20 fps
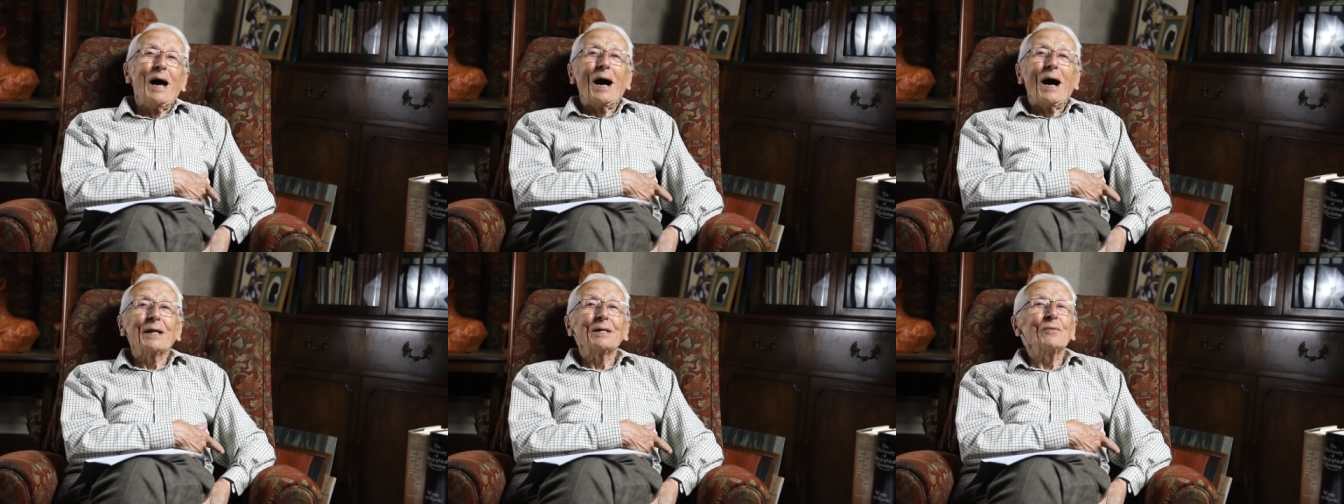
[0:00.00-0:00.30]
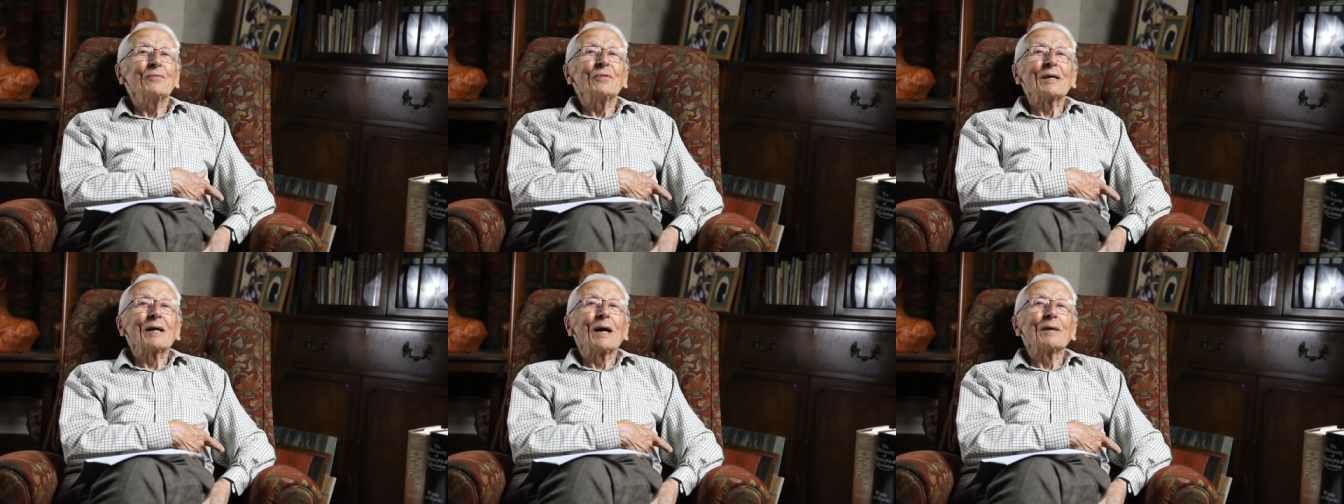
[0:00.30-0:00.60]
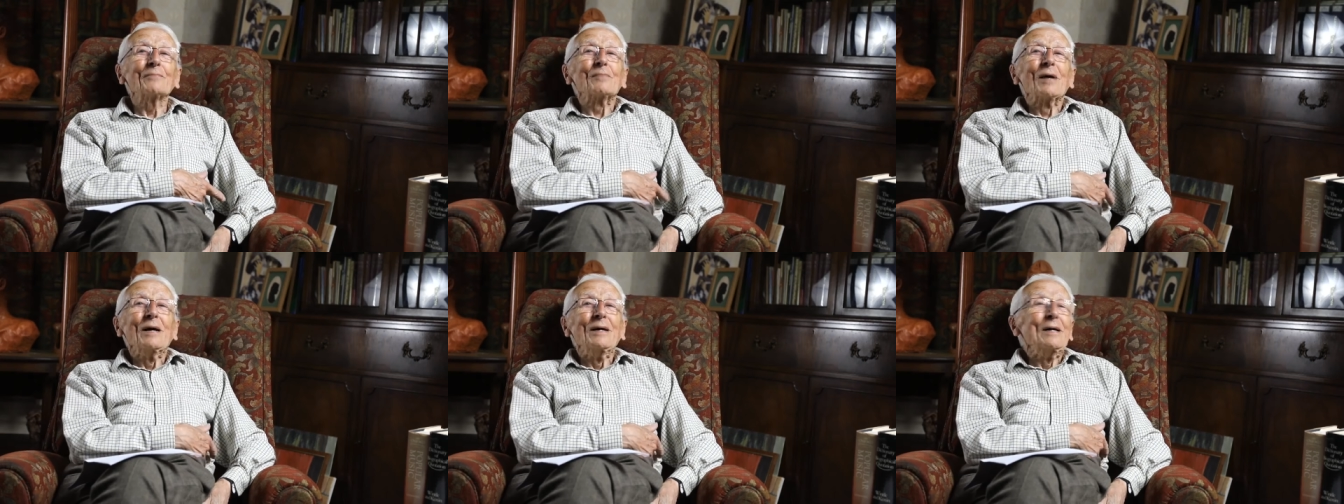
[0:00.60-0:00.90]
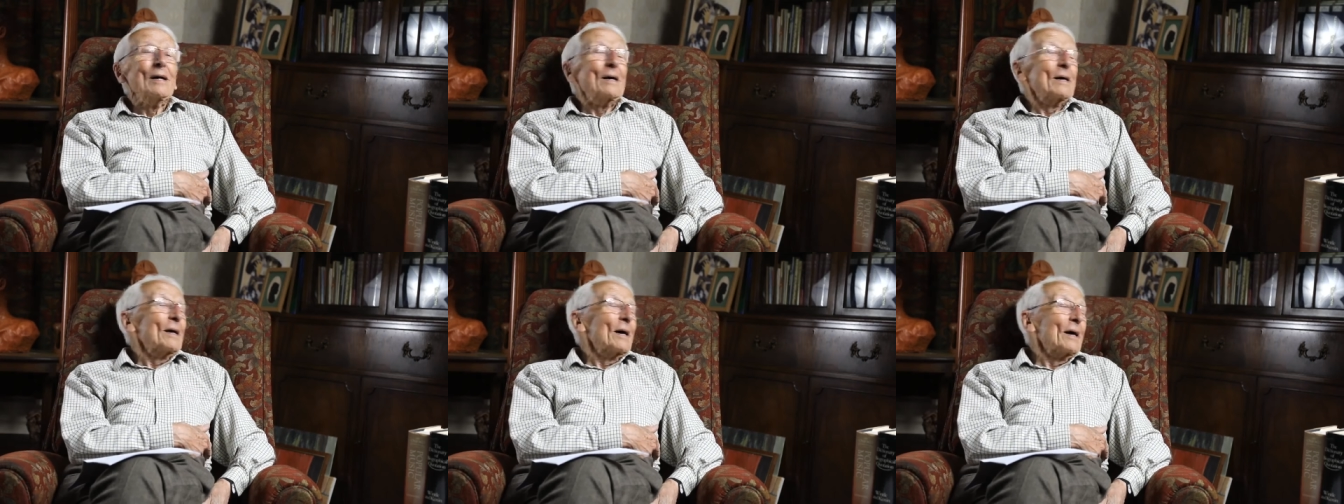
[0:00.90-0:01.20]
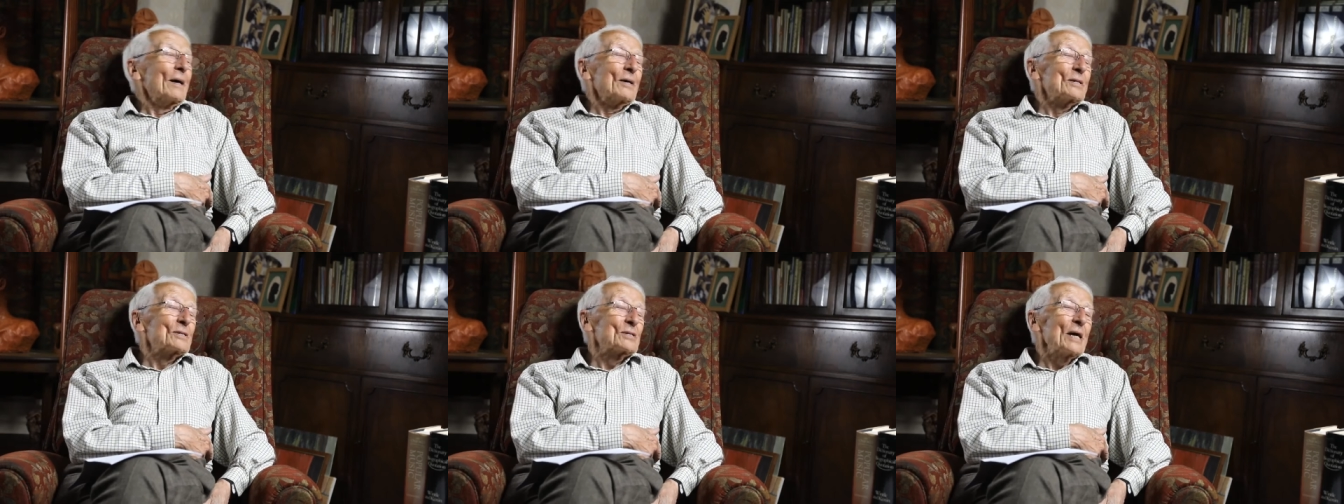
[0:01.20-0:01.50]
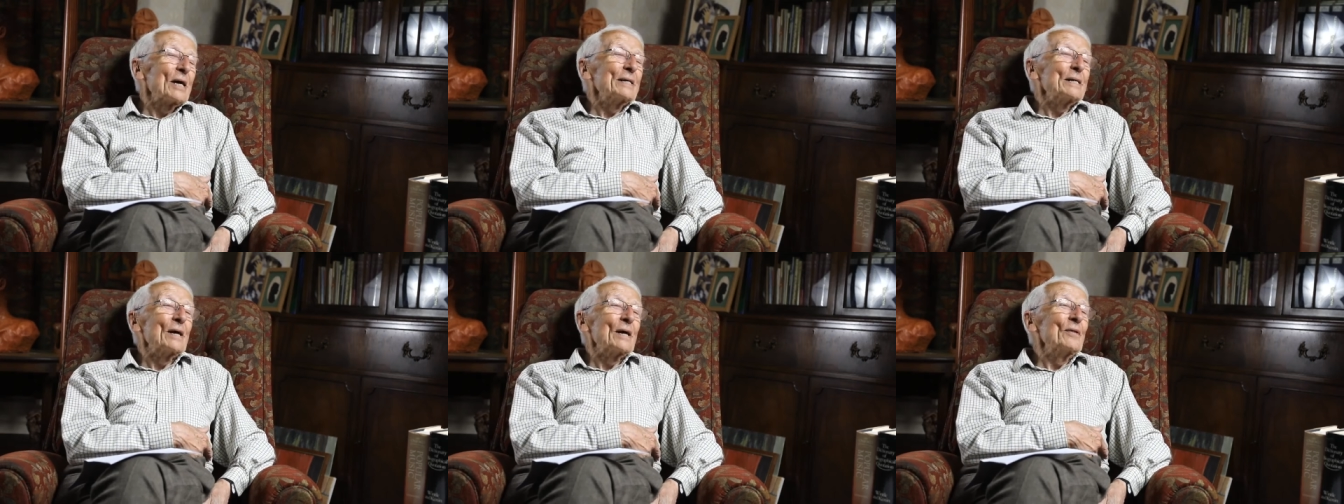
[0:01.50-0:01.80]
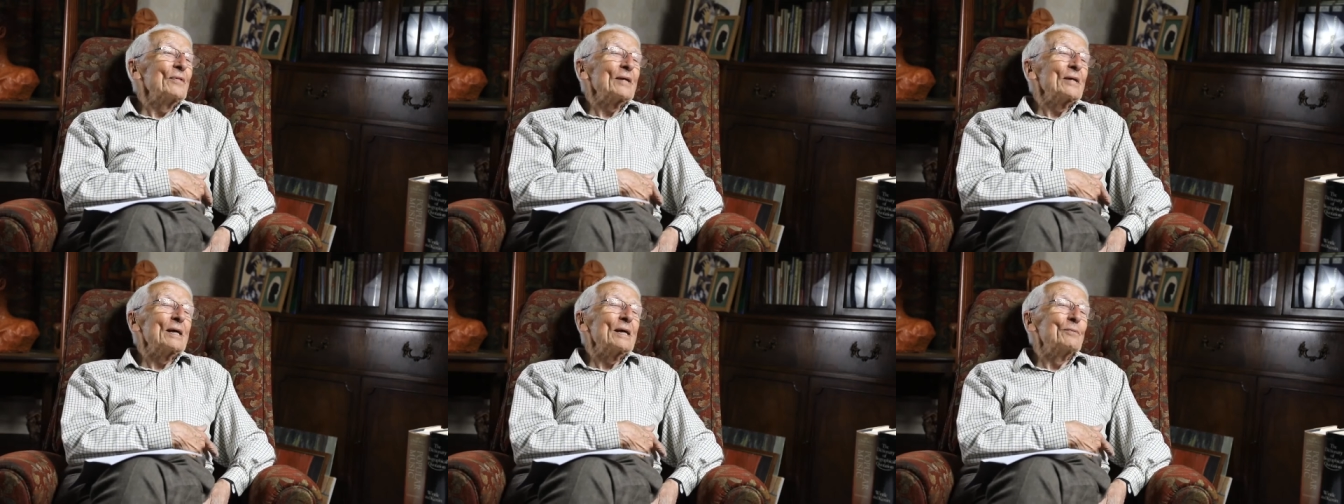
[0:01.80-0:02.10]
I don't think I'm saying
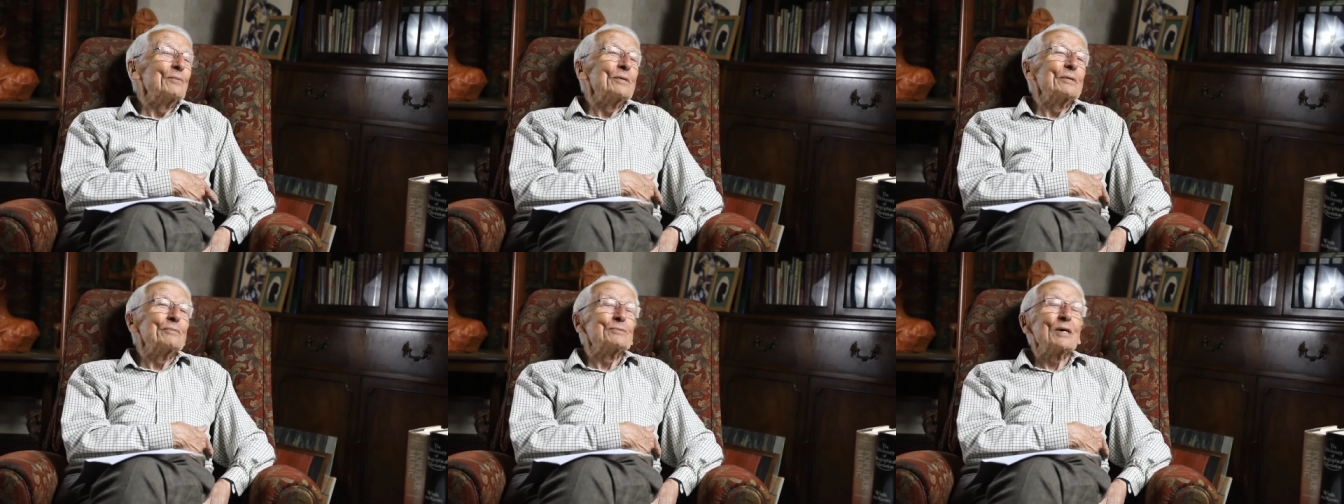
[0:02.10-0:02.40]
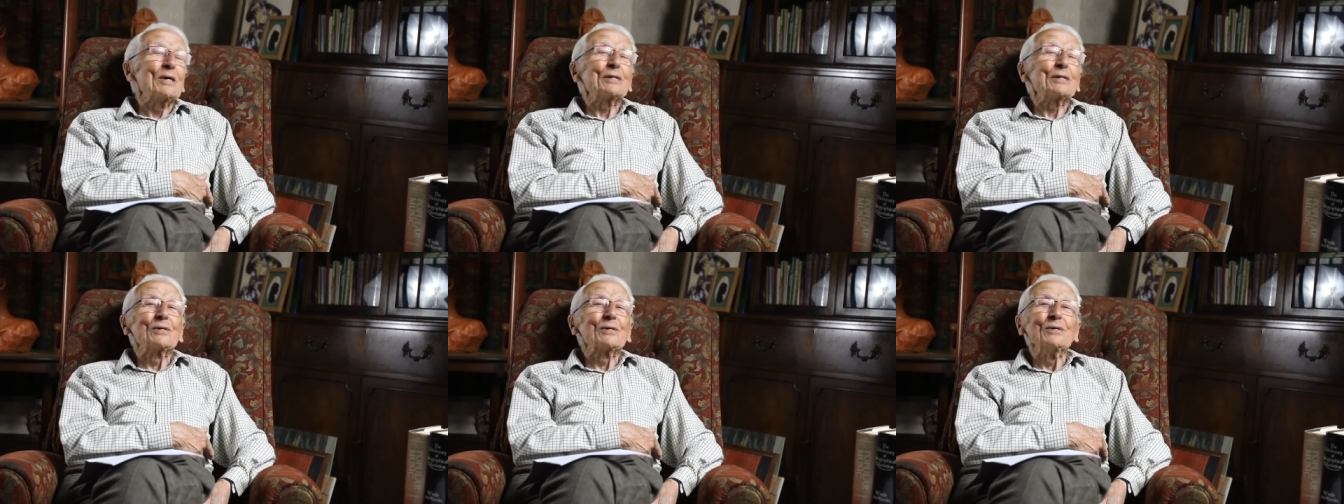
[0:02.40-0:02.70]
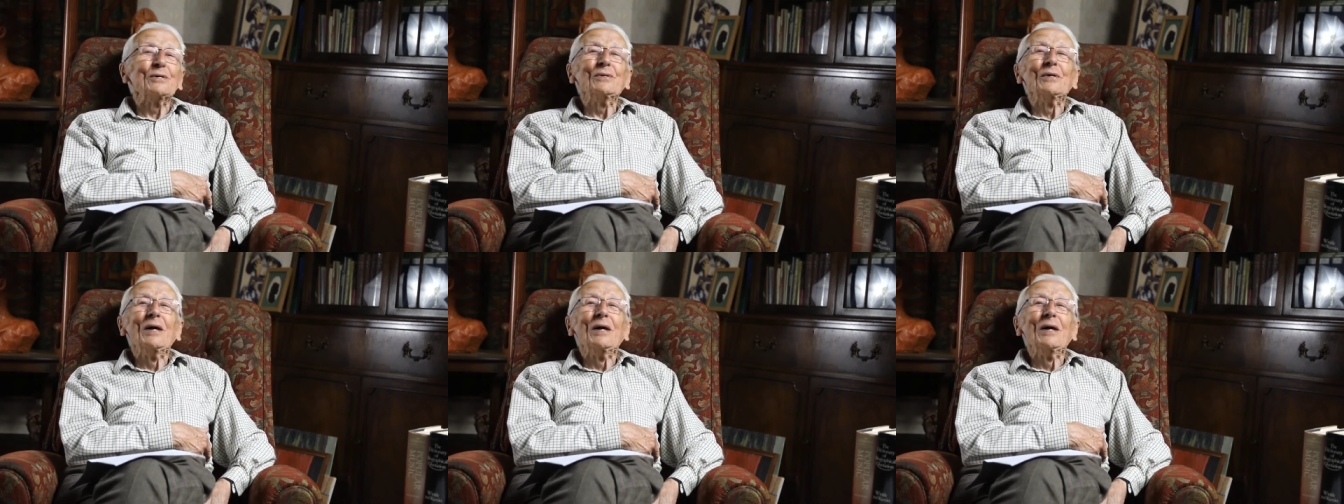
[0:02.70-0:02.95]
anything he would object to.